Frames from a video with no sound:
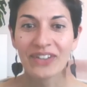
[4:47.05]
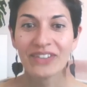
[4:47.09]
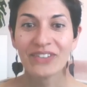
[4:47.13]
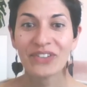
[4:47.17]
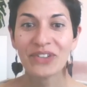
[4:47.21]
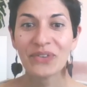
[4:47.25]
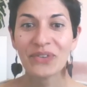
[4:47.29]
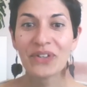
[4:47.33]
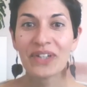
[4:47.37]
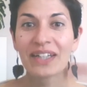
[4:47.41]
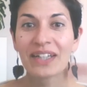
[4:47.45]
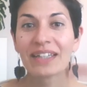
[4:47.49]

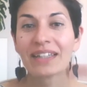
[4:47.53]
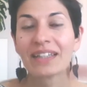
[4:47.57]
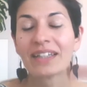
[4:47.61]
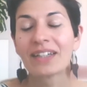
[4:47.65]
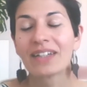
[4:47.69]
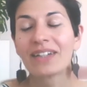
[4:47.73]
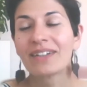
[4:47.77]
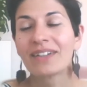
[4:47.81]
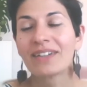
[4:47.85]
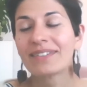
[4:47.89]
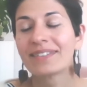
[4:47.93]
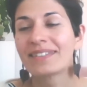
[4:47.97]
doing a
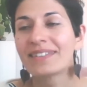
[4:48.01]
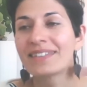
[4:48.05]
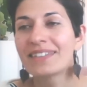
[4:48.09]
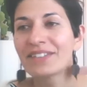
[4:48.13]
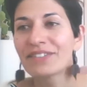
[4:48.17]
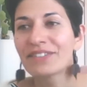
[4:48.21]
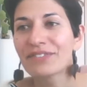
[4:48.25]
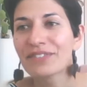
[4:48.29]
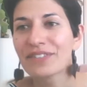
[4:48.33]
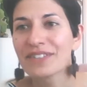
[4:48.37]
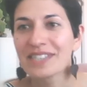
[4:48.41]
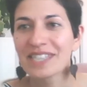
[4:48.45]

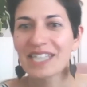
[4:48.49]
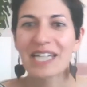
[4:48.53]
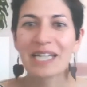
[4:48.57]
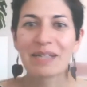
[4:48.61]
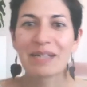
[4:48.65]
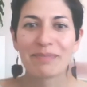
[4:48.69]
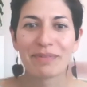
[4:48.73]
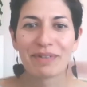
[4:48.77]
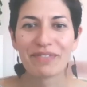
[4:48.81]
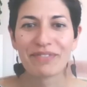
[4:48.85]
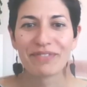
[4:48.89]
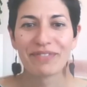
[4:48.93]
different
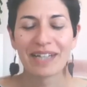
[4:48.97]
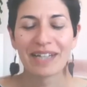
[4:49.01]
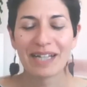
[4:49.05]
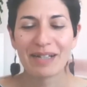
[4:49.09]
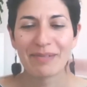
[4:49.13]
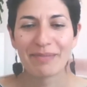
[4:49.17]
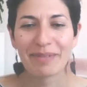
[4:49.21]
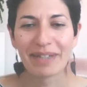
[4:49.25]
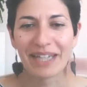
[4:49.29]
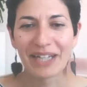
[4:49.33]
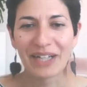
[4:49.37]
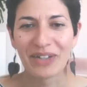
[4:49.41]
type of
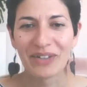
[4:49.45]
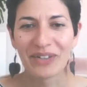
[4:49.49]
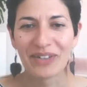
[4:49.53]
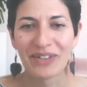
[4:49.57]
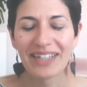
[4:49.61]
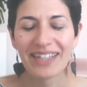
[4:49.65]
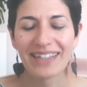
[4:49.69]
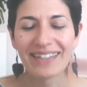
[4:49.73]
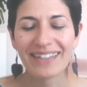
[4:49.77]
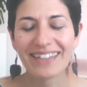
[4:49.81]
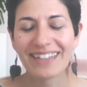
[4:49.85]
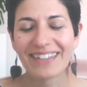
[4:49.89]
coming out?
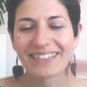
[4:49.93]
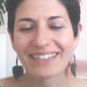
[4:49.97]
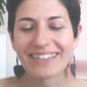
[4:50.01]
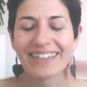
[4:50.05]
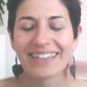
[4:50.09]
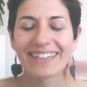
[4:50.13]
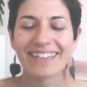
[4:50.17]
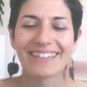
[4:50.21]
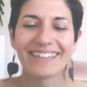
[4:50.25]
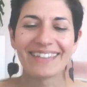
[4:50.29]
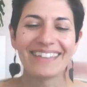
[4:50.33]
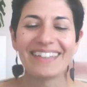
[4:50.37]
And I was
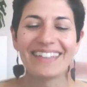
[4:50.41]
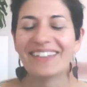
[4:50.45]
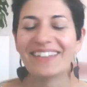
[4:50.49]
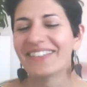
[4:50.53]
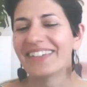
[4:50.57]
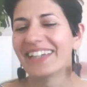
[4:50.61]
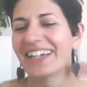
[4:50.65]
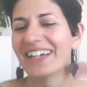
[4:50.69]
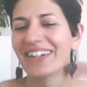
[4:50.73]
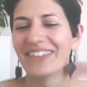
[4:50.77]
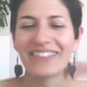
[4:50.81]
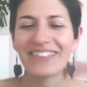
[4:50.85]
like, oh,
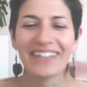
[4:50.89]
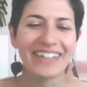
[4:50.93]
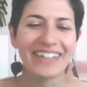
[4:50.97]
no.